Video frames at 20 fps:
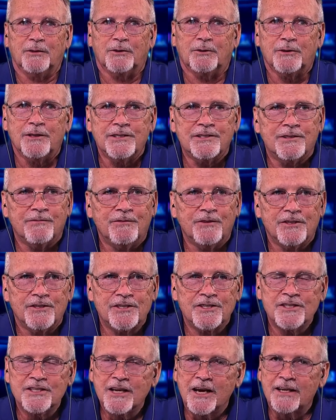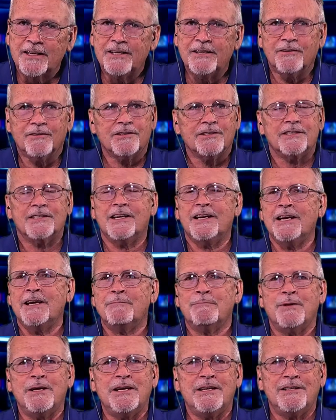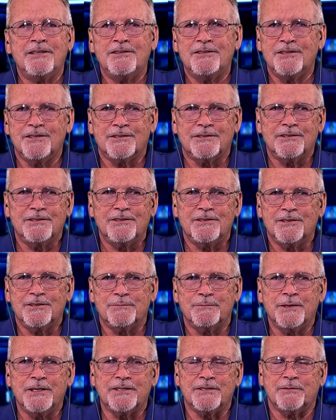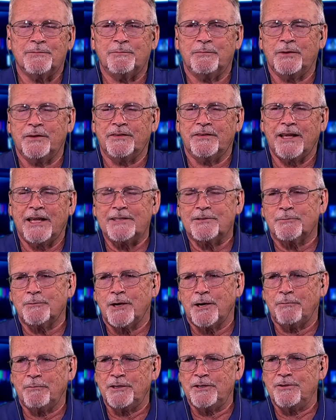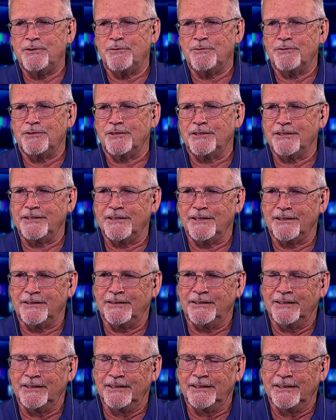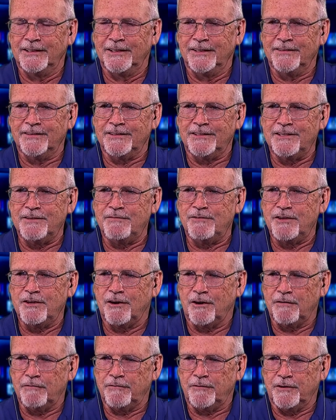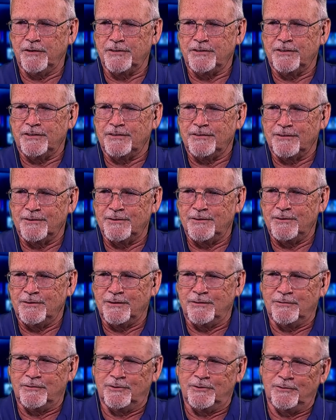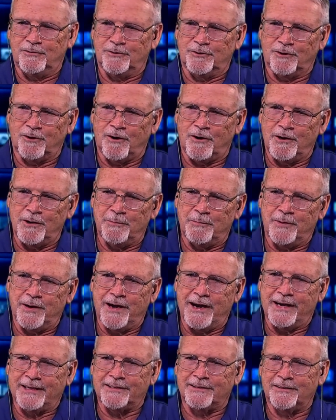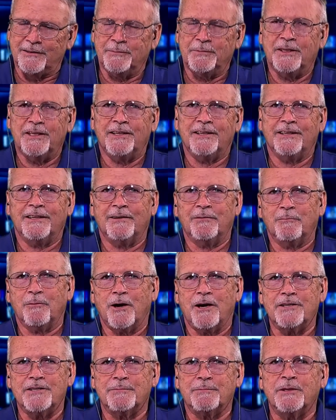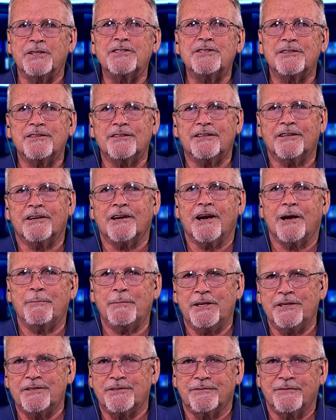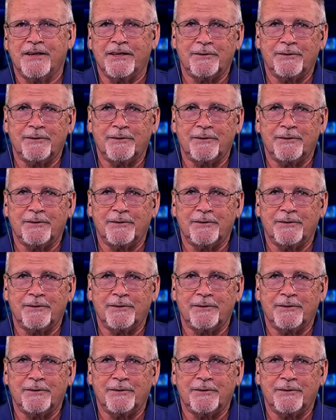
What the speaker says: Chris, if you're just not here on time, man, you just miss it. But that's why we use the DVR function, so you can draw it back to the beginning and watch. But your comments are